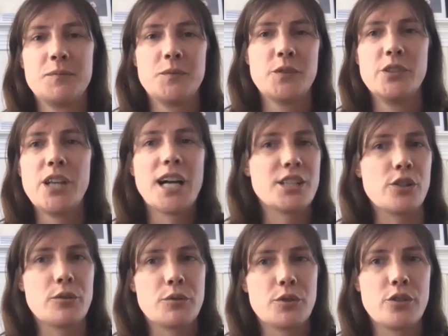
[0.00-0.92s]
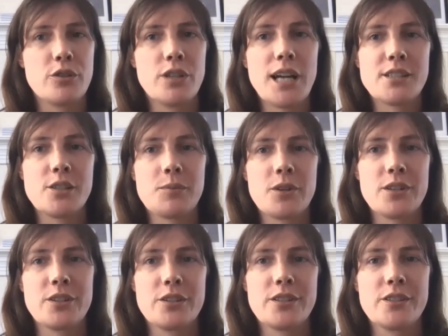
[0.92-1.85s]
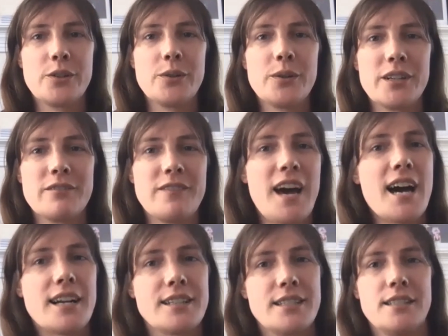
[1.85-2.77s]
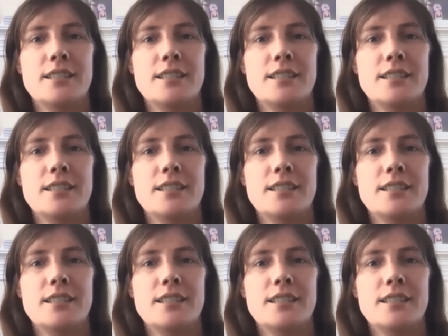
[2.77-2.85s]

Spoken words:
not super intuitive fact?